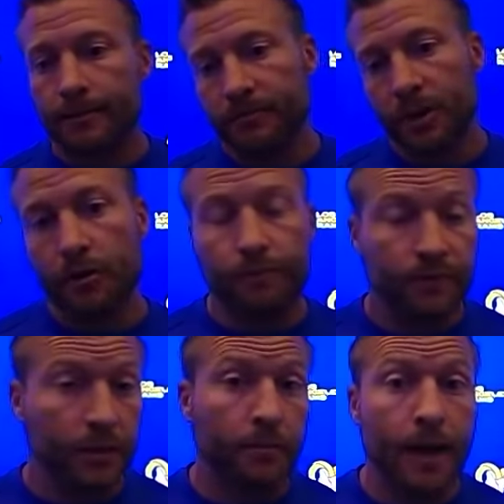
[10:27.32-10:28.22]
you know,
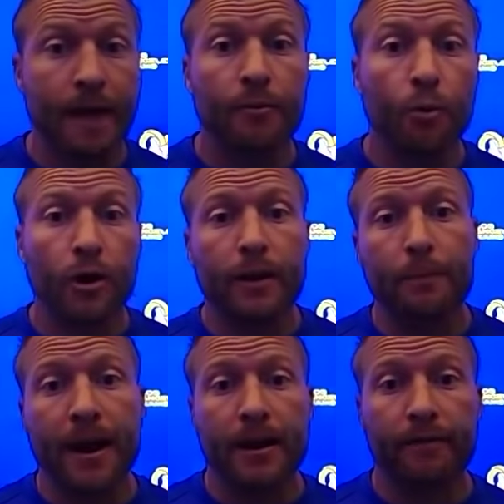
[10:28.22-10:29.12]
to have a more
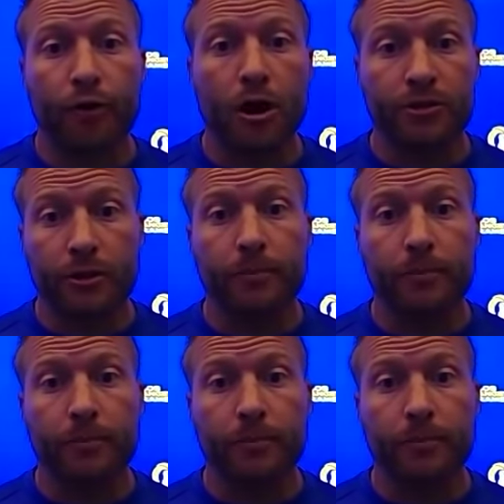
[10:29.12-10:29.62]
competitive roster,